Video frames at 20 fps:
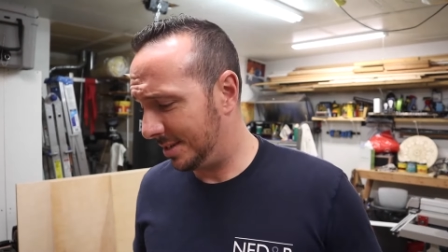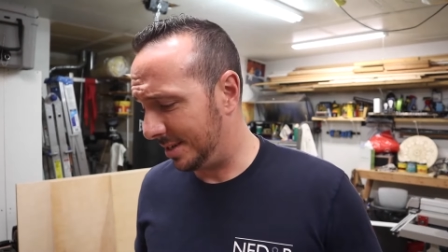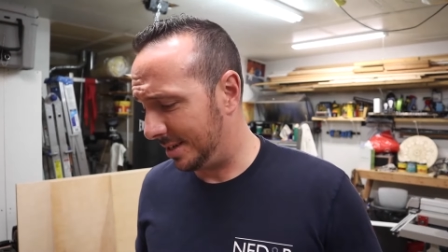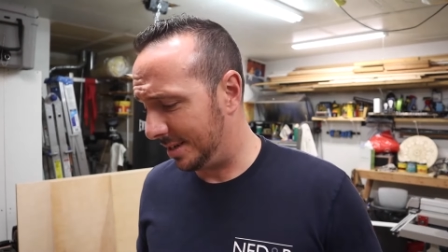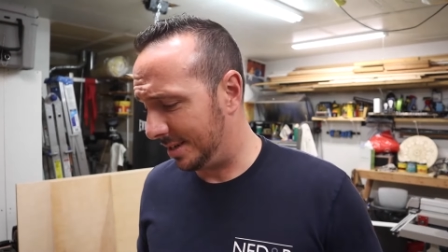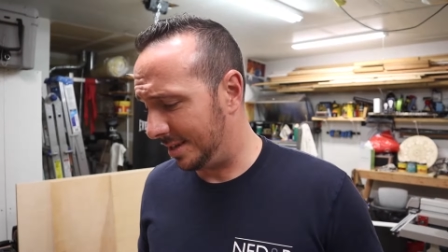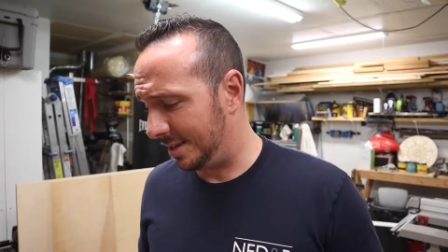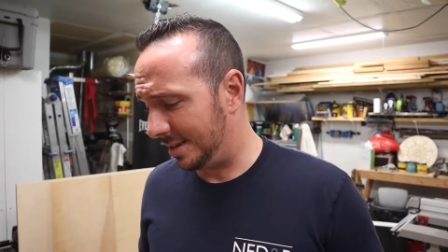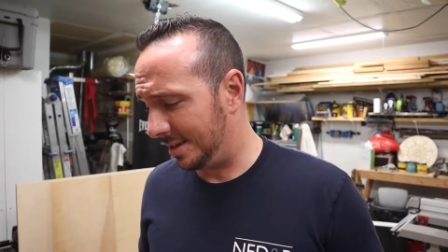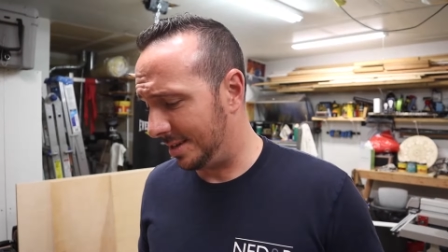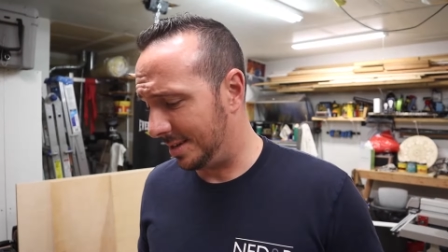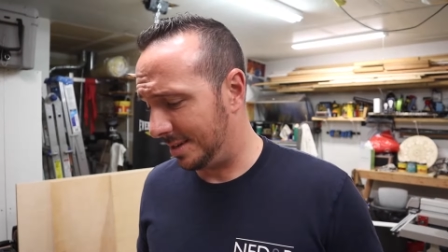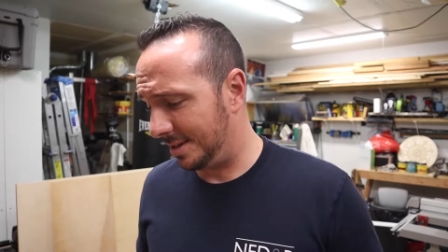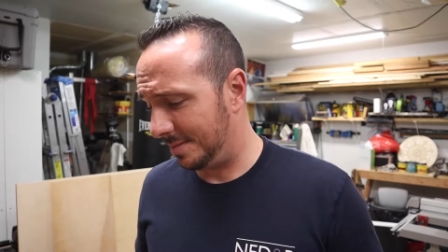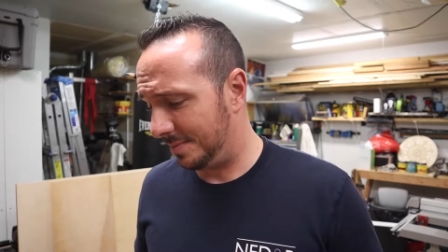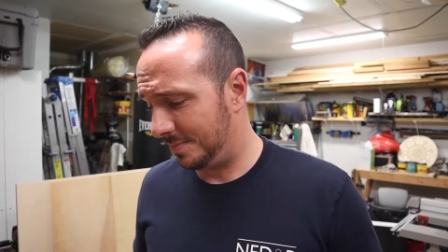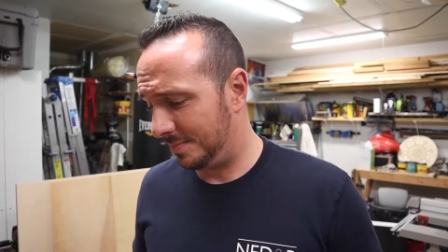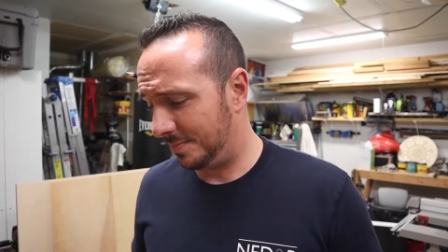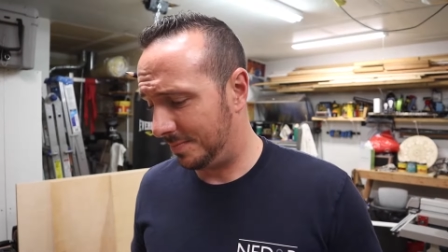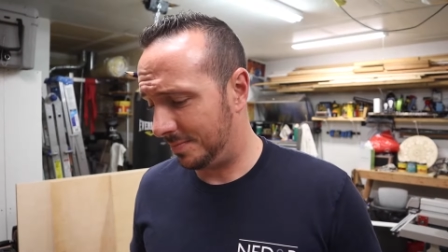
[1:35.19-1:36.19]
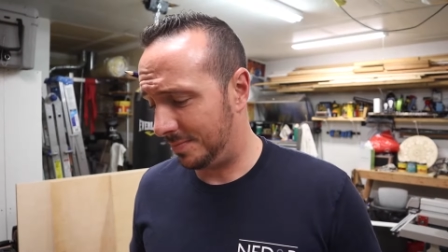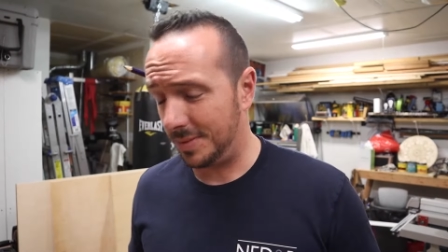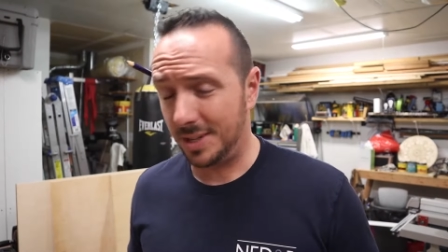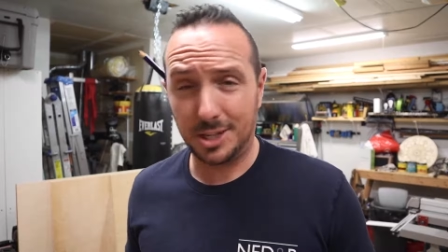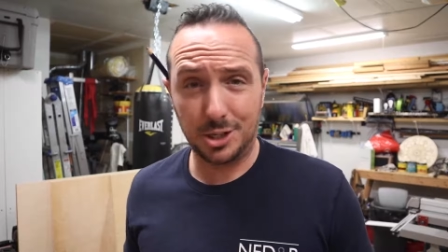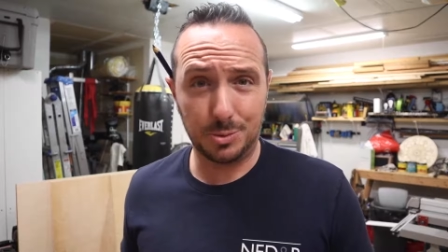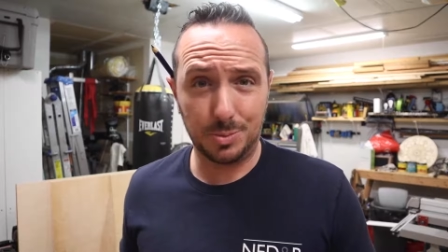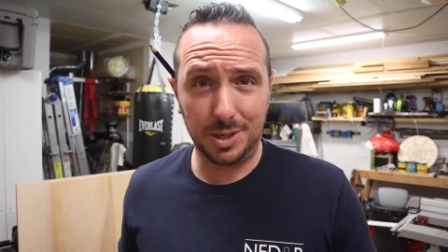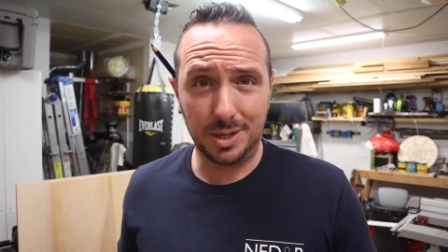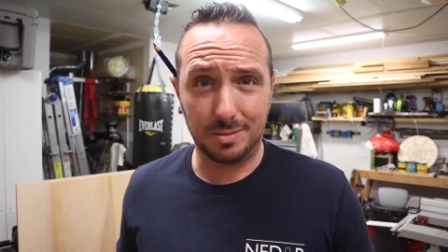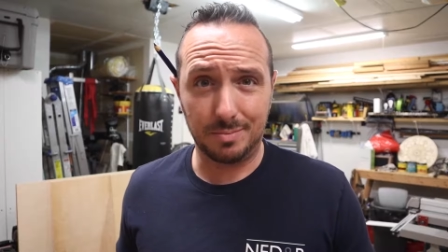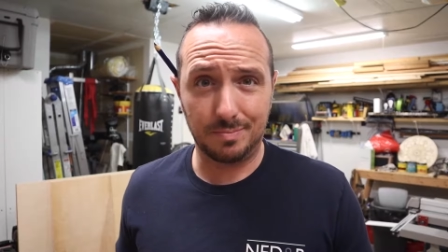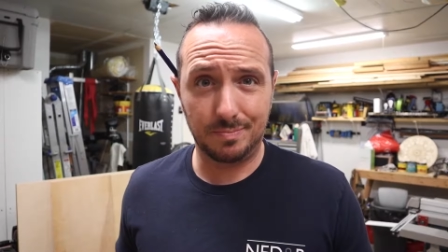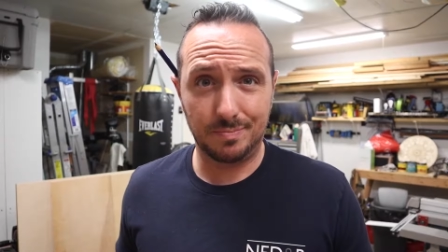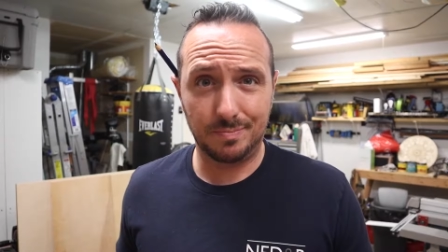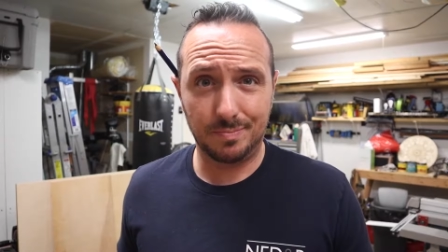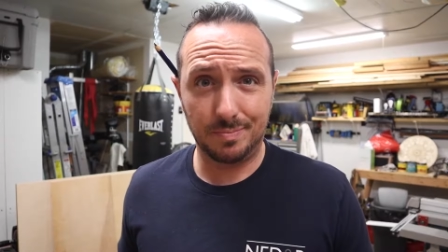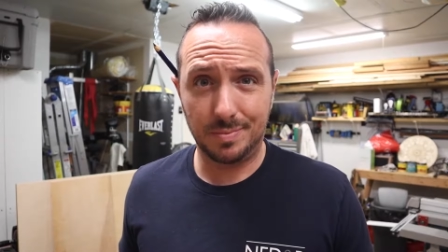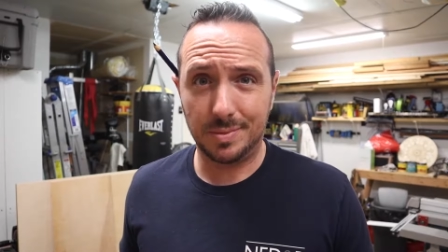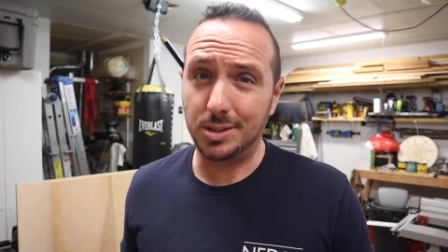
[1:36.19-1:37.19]
And then that should be it.
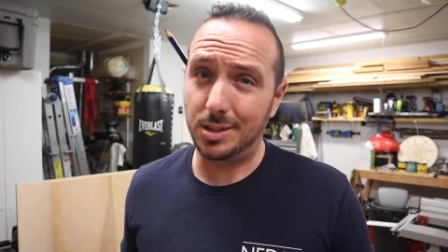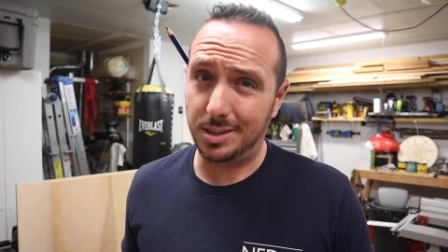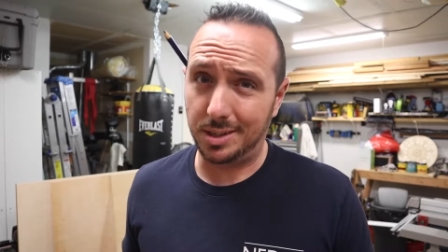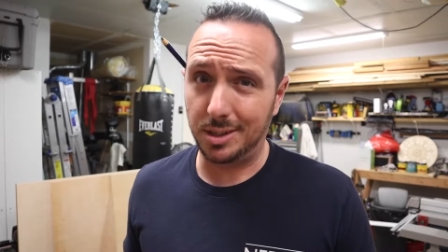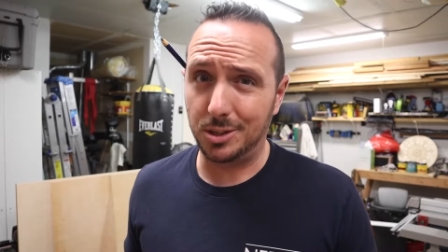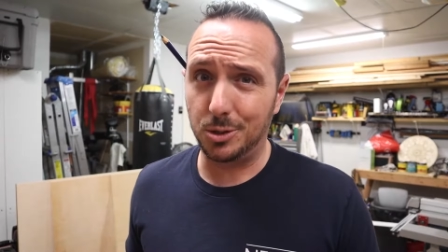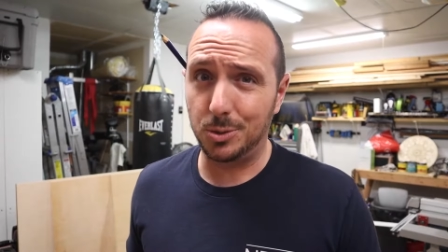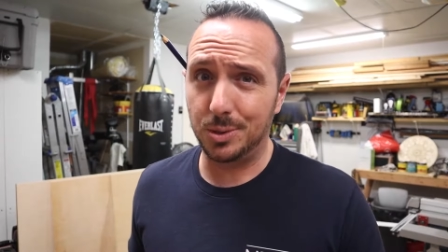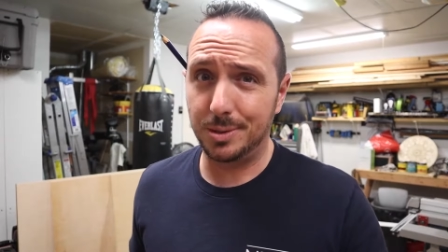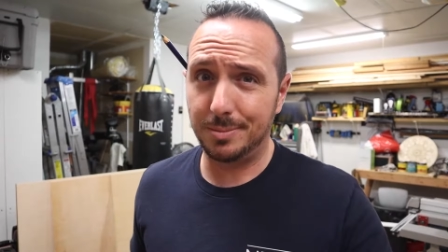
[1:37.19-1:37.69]
So let's get to it.